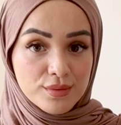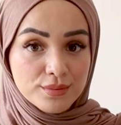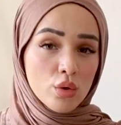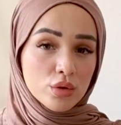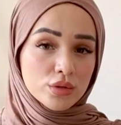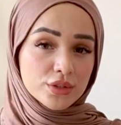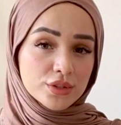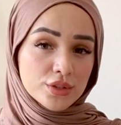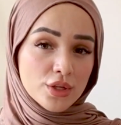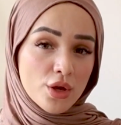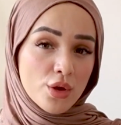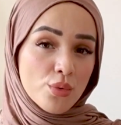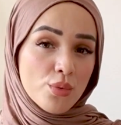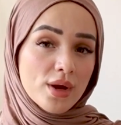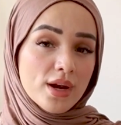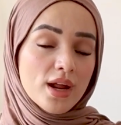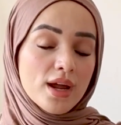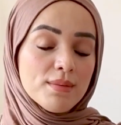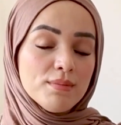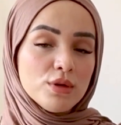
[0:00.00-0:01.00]
Also,
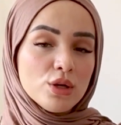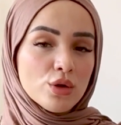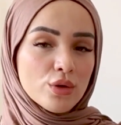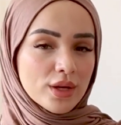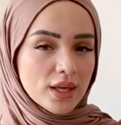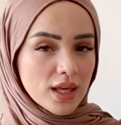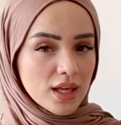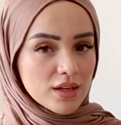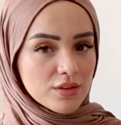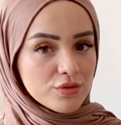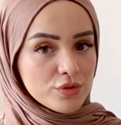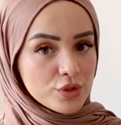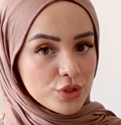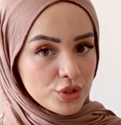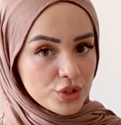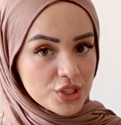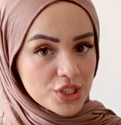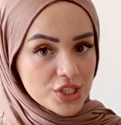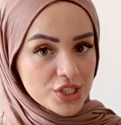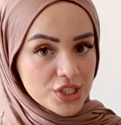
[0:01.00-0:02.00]
when I'm looking for
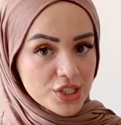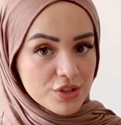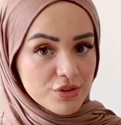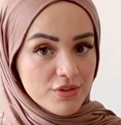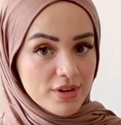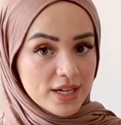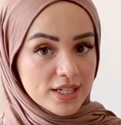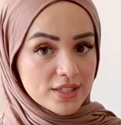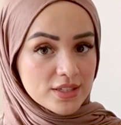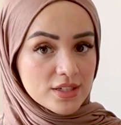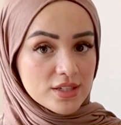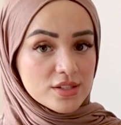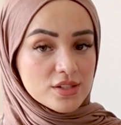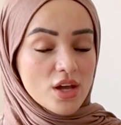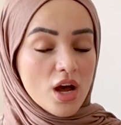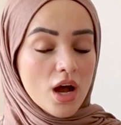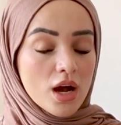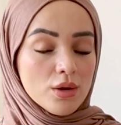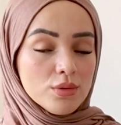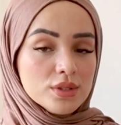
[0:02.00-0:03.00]
UGC creators,
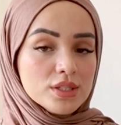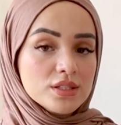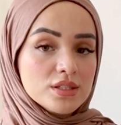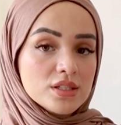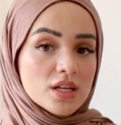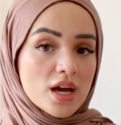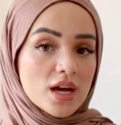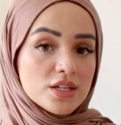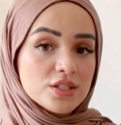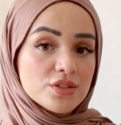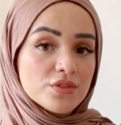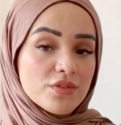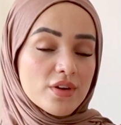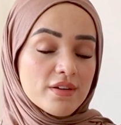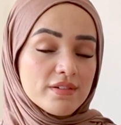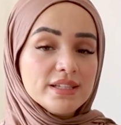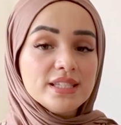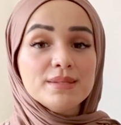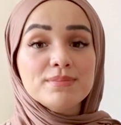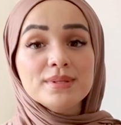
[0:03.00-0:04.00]
I will search
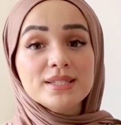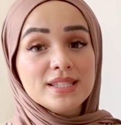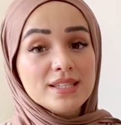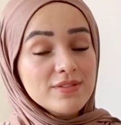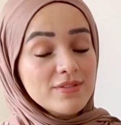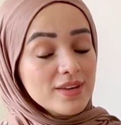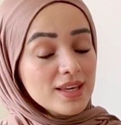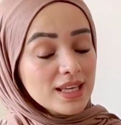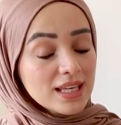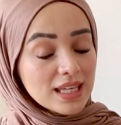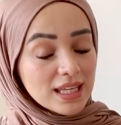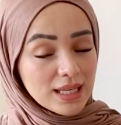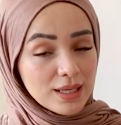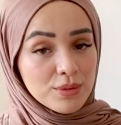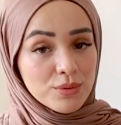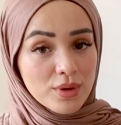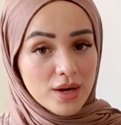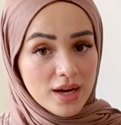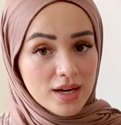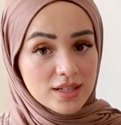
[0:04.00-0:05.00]
very specific
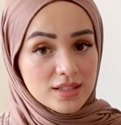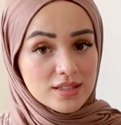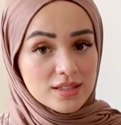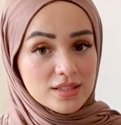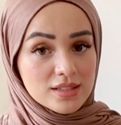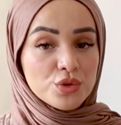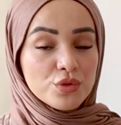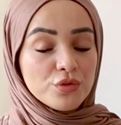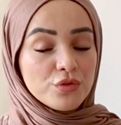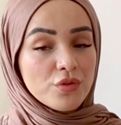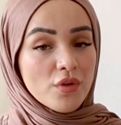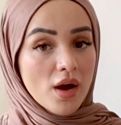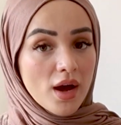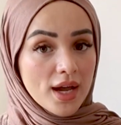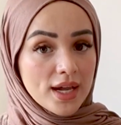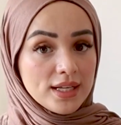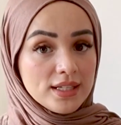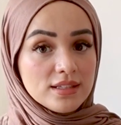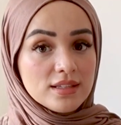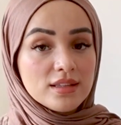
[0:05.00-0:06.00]
keywords to
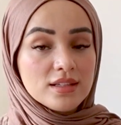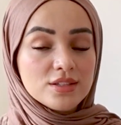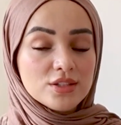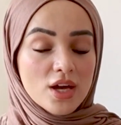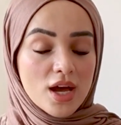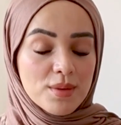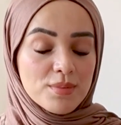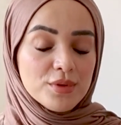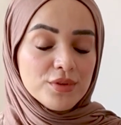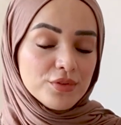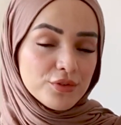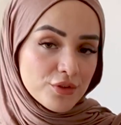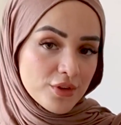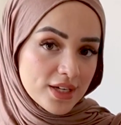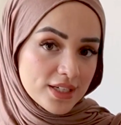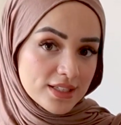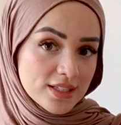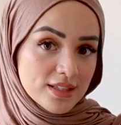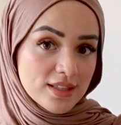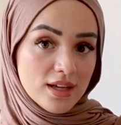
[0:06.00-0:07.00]
find the type of
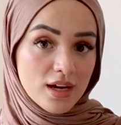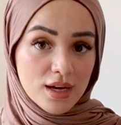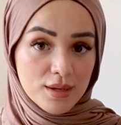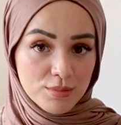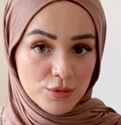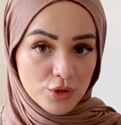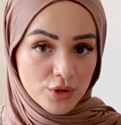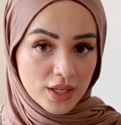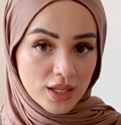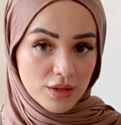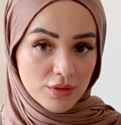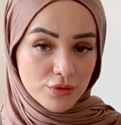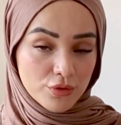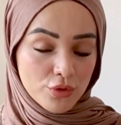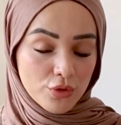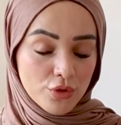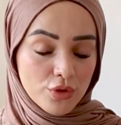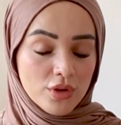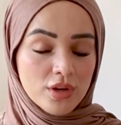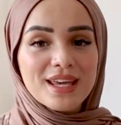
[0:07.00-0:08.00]
creator that I'm looking
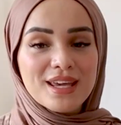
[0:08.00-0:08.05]
for.